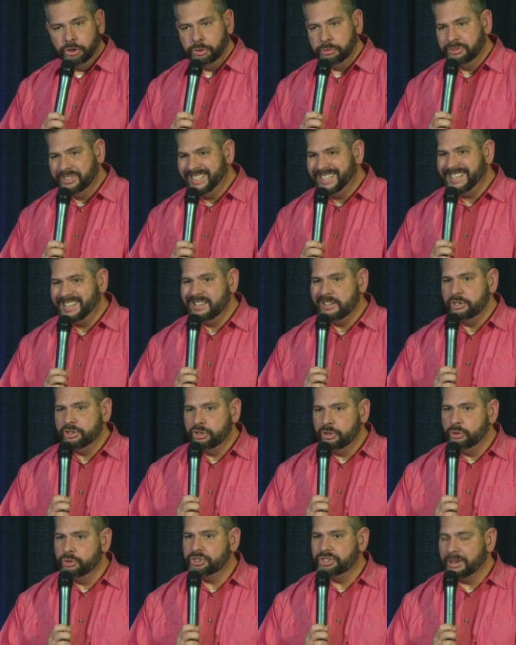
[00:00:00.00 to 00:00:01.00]
who
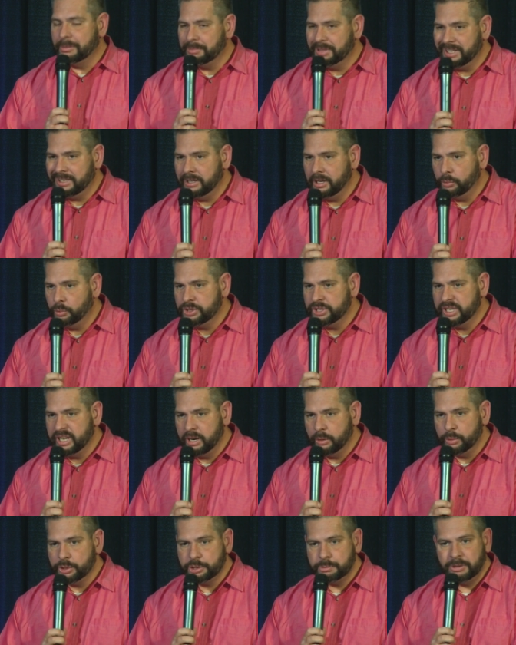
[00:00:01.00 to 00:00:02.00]
didn't do something that was
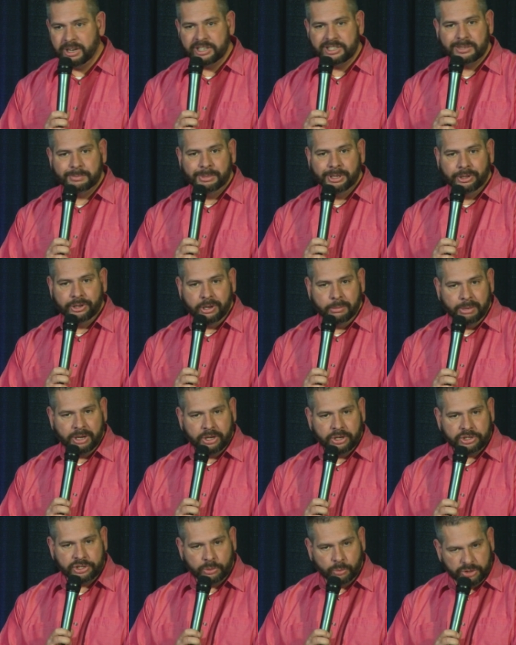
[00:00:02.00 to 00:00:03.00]
their responsibility
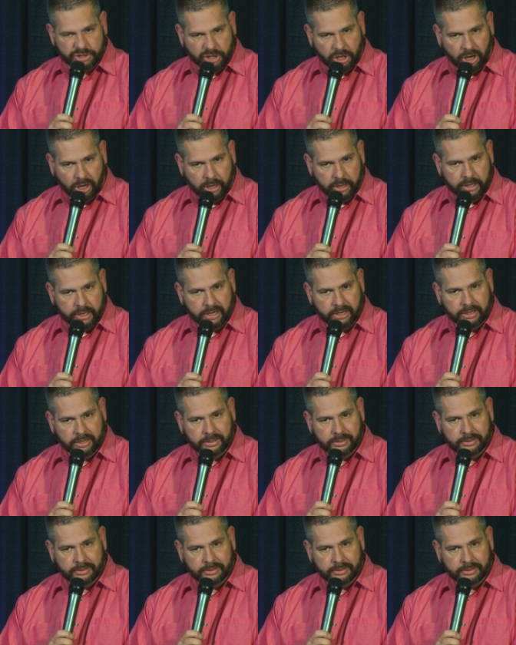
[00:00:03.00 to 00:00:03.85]
because it was hard?